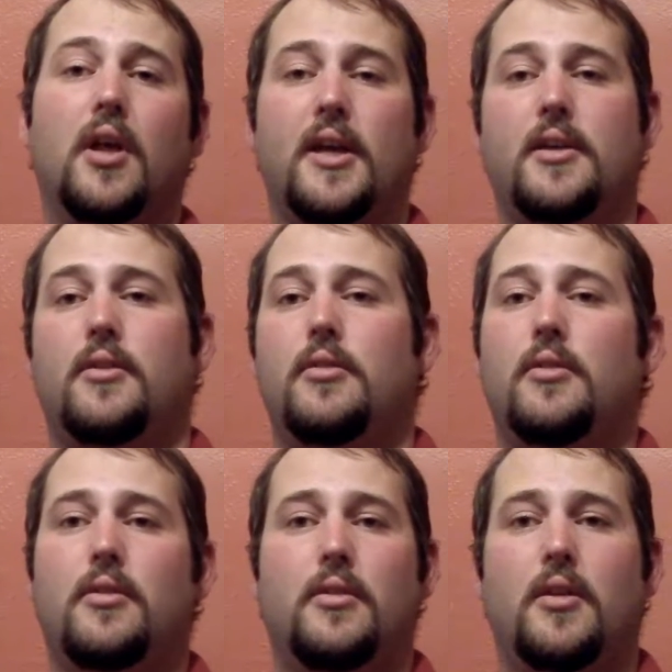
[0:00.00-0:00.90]
like
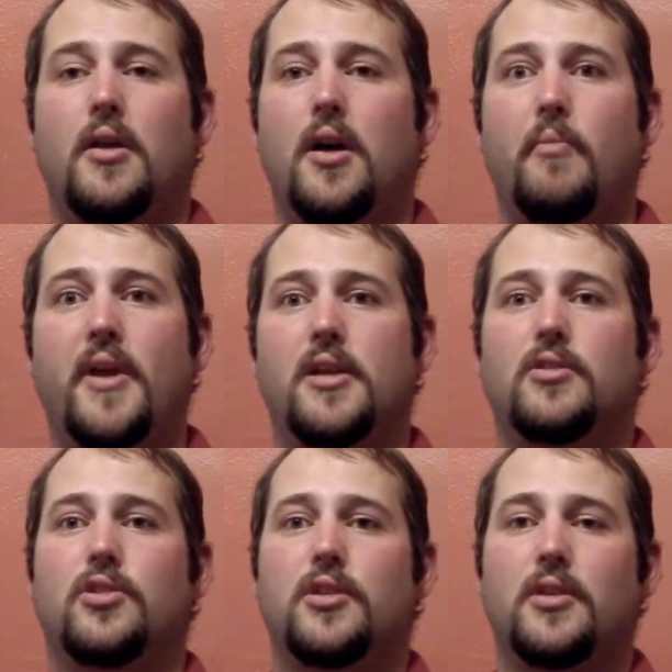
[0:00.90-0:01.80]
a
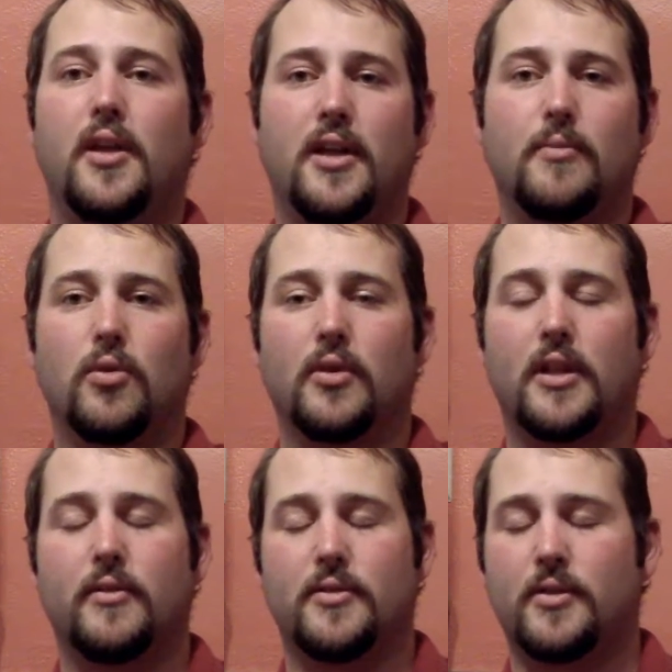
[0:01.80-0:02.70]
banshee anymore. That